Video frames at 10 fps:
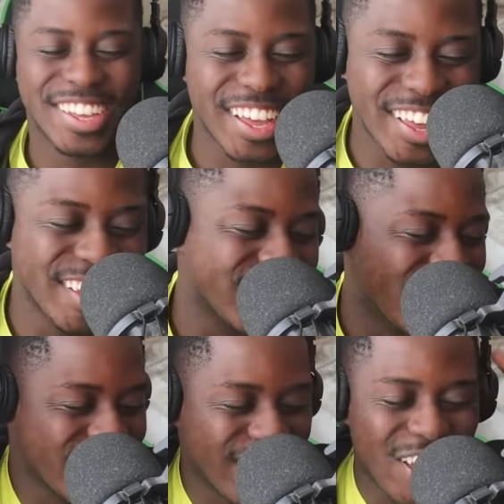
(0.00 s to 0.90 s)
hey.
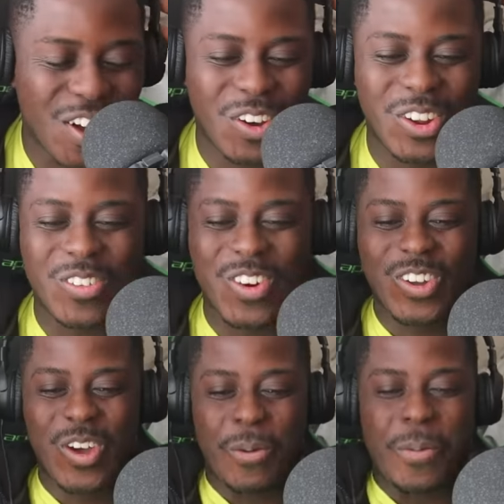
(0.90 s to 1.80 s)
Okay, hold up,
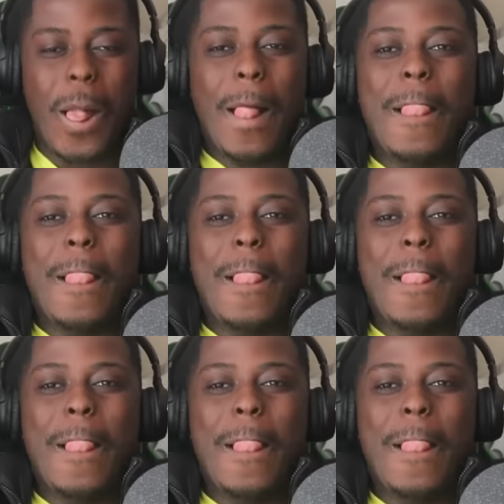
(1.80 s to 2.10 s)
hold up.